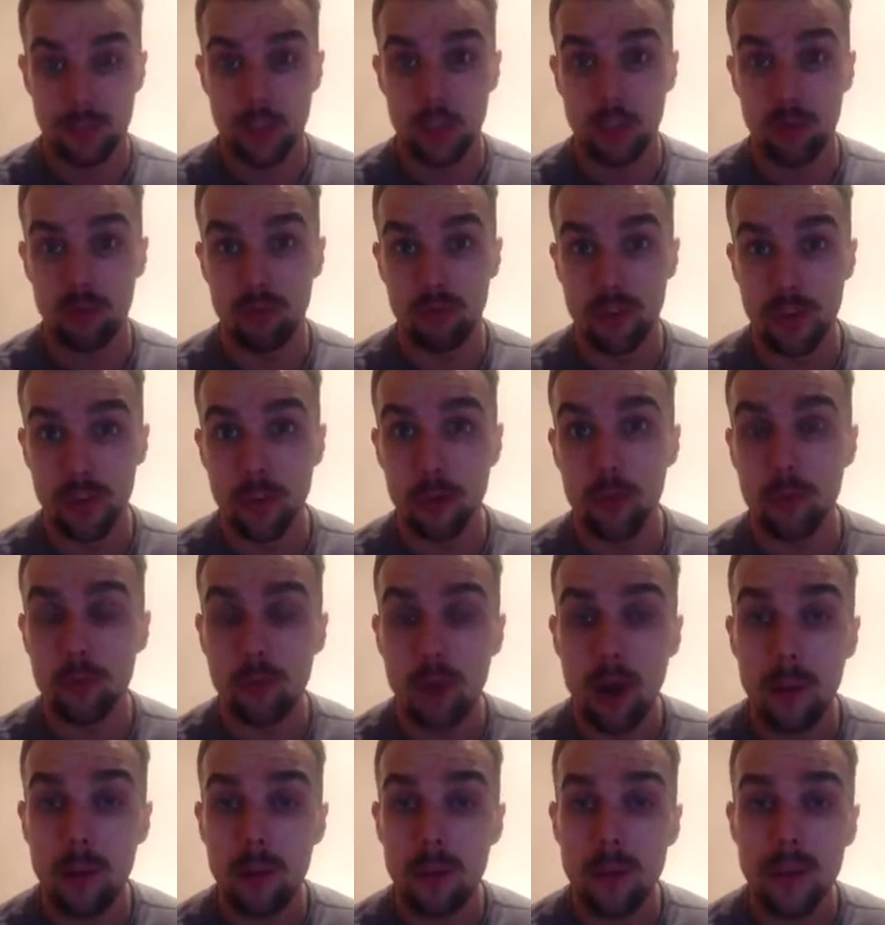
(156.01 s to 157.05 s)
The real
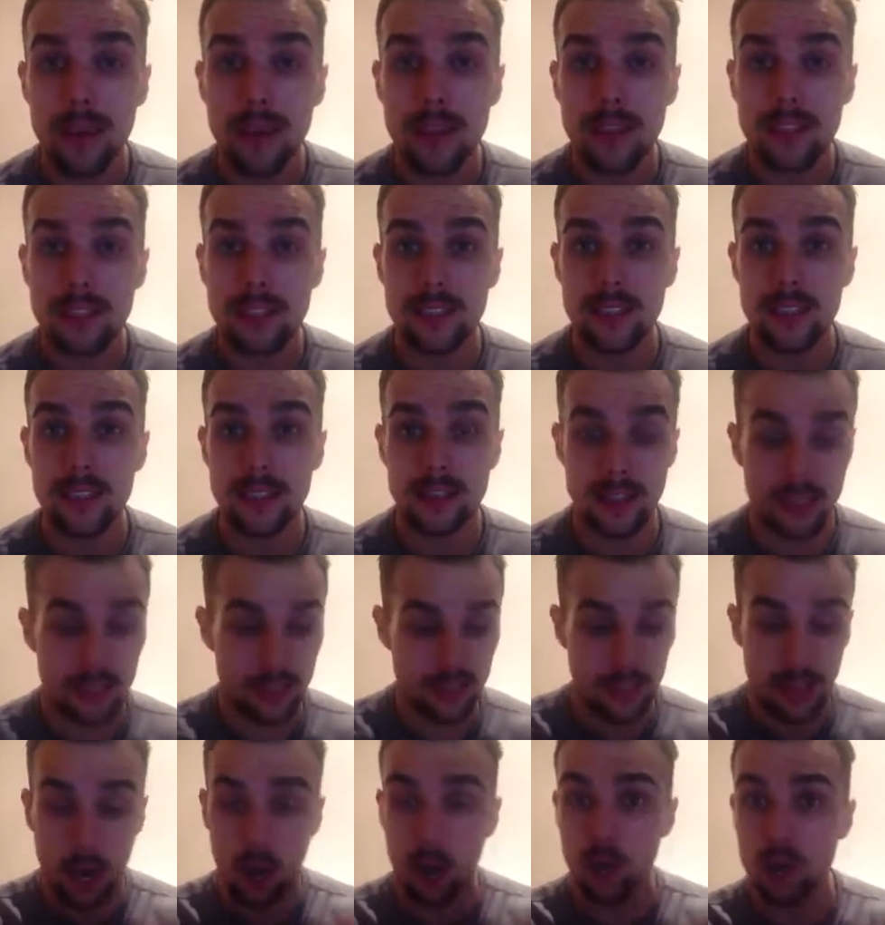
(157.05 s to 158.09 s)
problem is th-
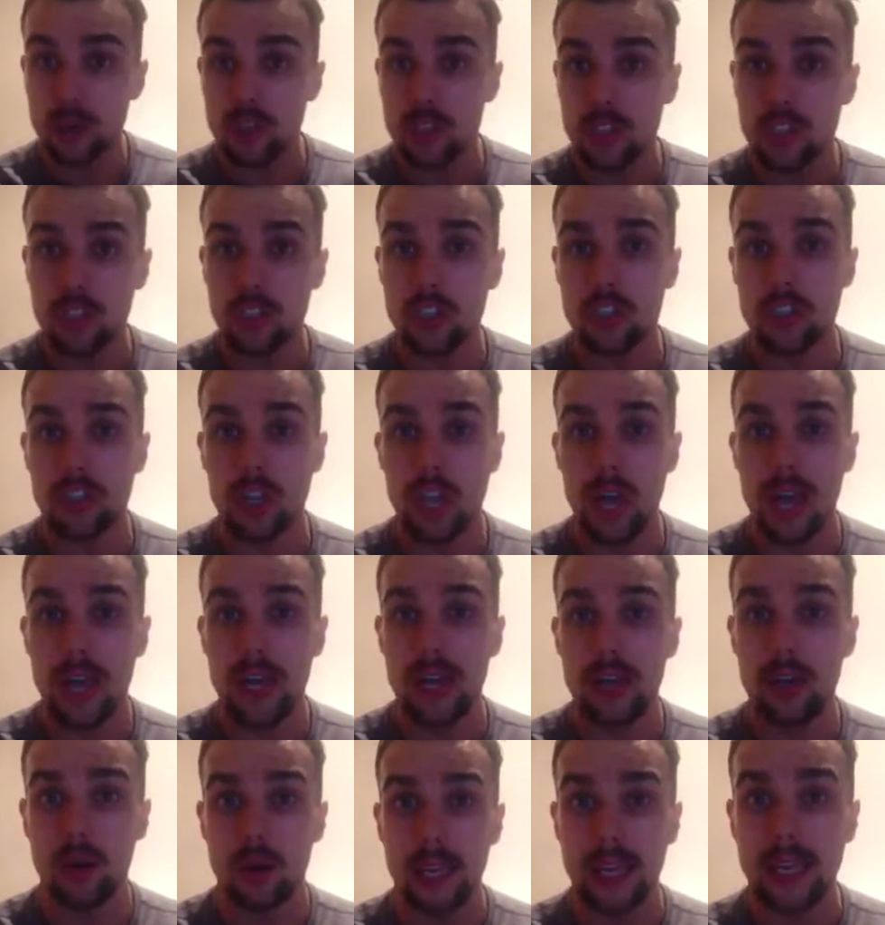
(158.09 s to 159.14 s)
those are just like
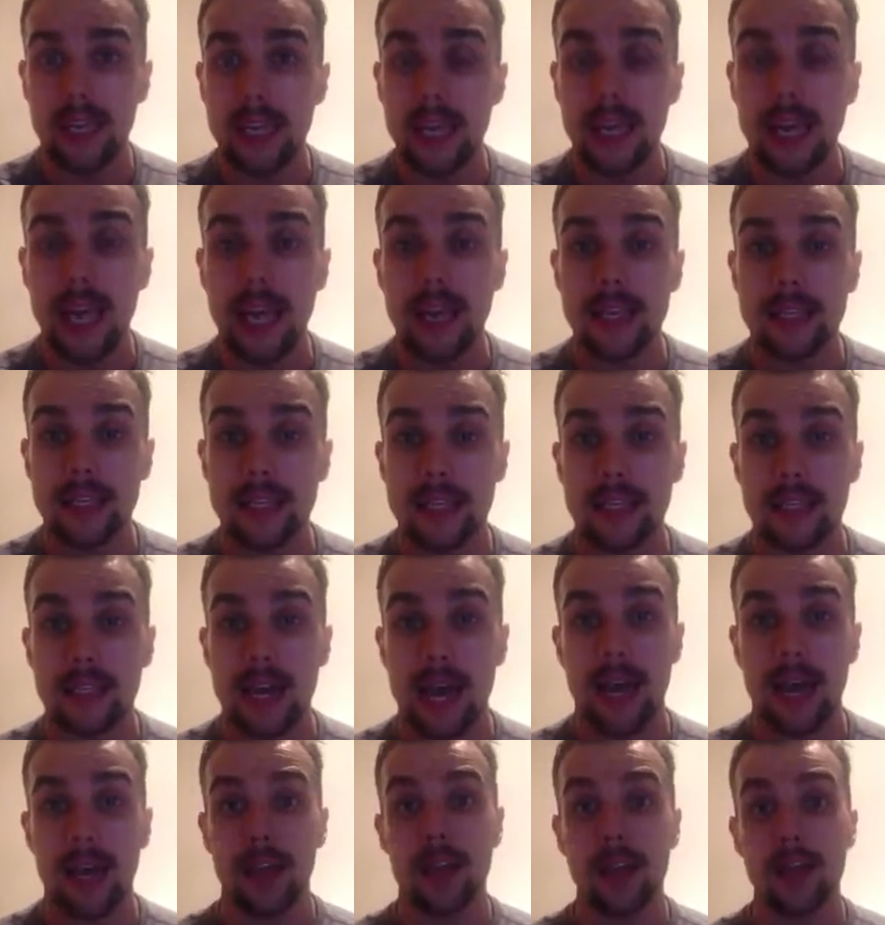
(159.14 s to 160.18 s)
little indicators that
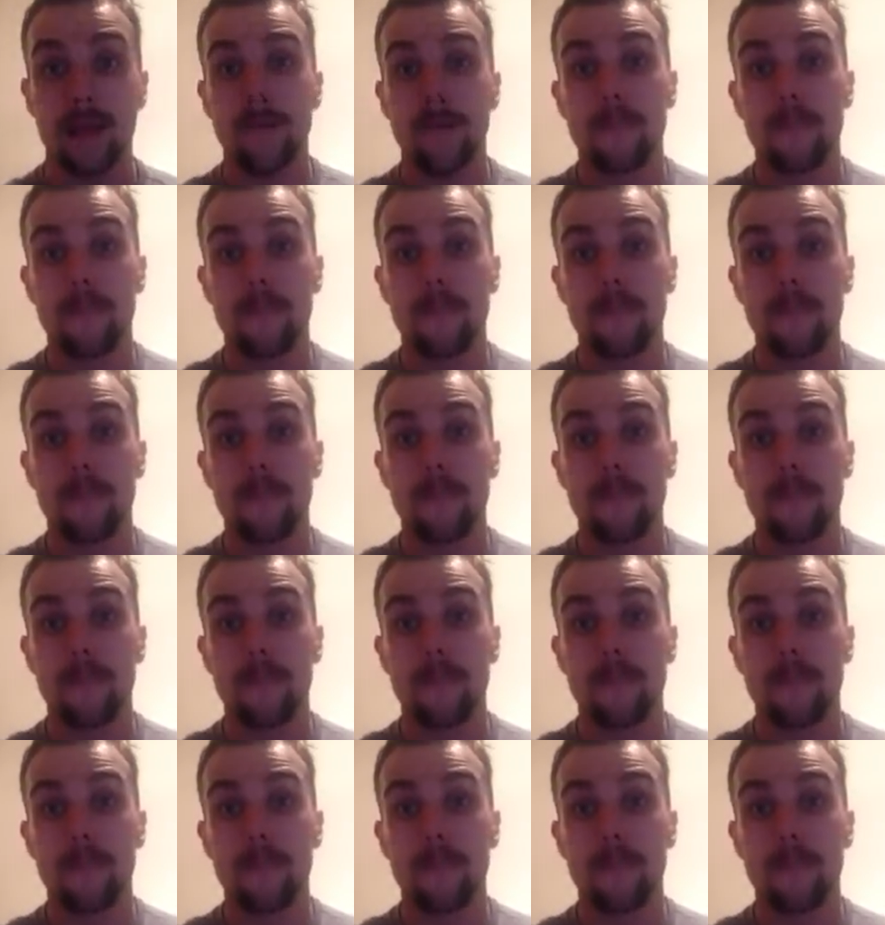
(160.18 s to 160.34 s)
say,